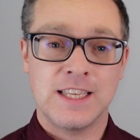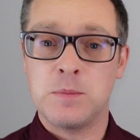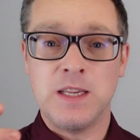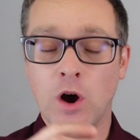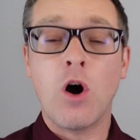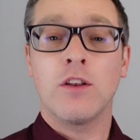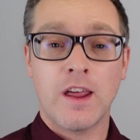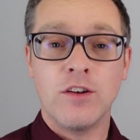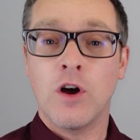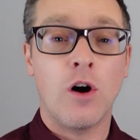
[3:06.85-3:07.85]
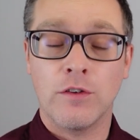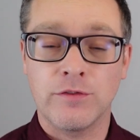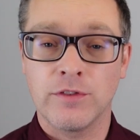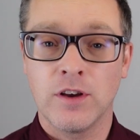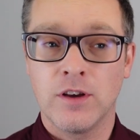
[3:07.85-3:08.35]
it's been on and off
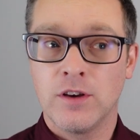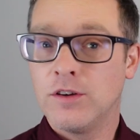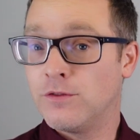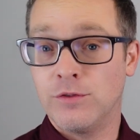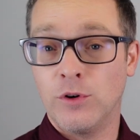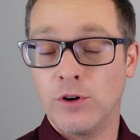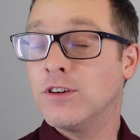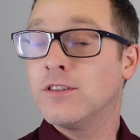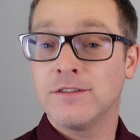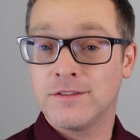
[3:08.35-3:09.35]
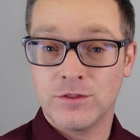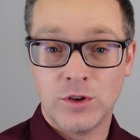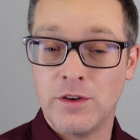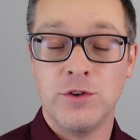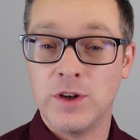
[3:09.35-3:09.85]
for
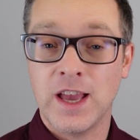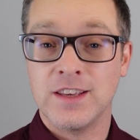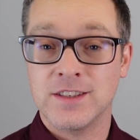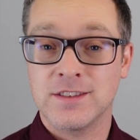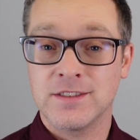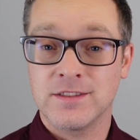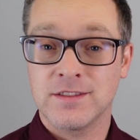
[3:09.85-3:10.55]
a few days.